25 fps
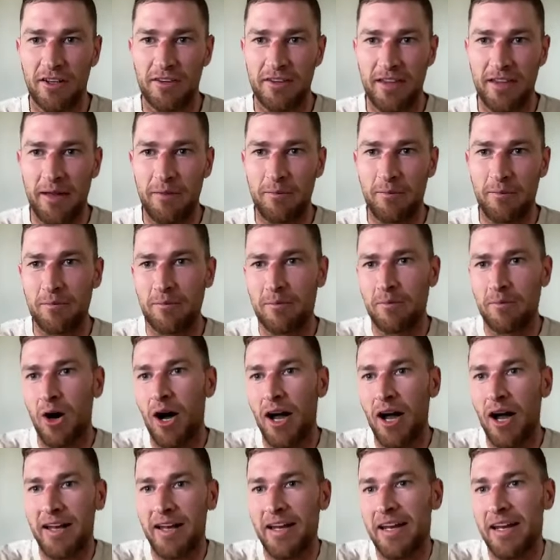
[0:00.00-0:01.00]
they
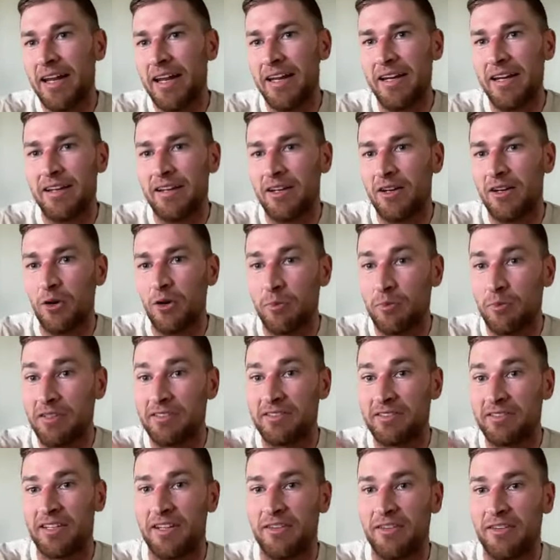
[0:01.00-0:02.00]
might need or
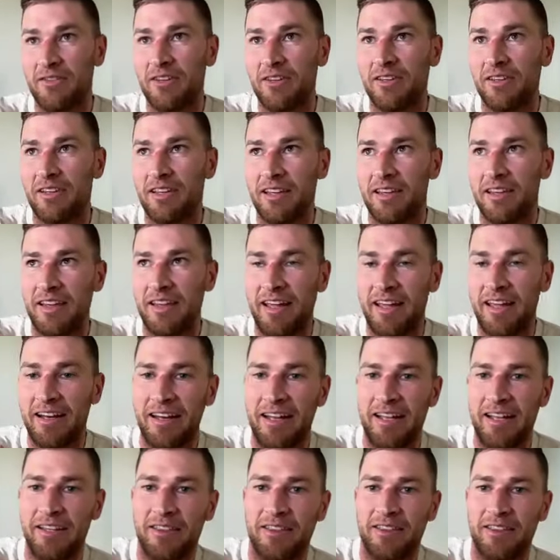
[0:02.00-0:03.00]
perceive that they
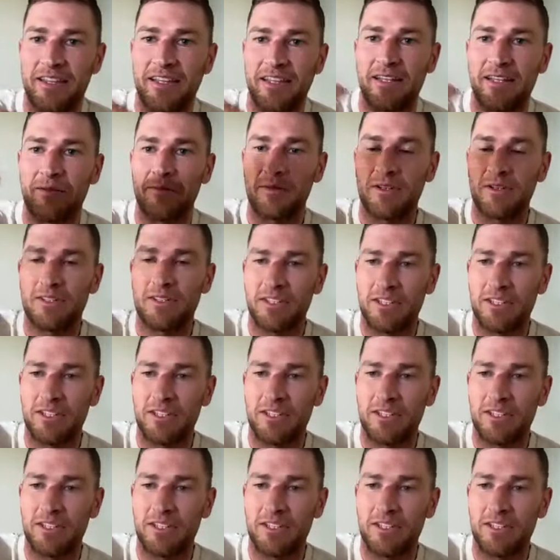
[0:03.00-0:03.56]
need the